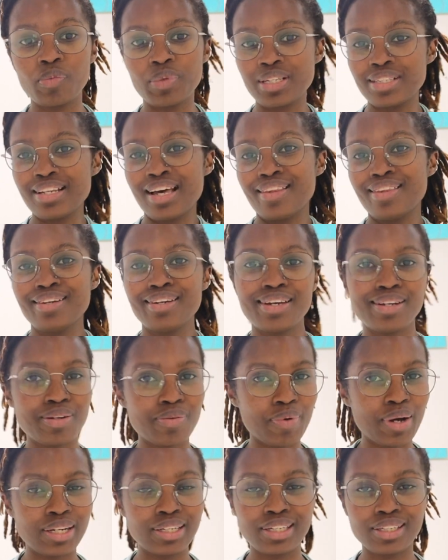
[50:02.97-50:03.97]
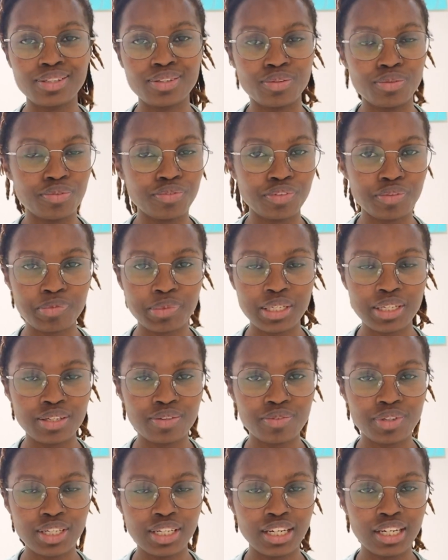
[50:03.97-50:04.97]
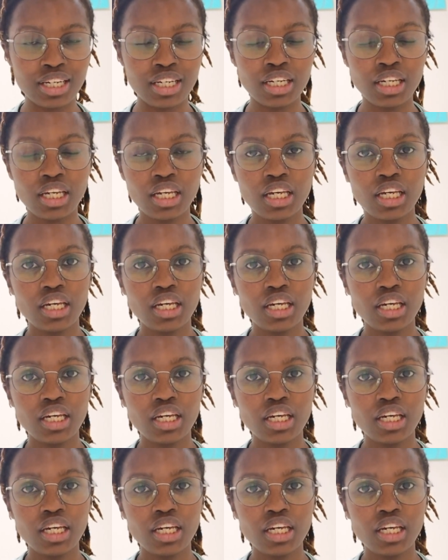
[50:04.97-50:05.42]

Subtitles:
There's nothing anyone can do for me, really.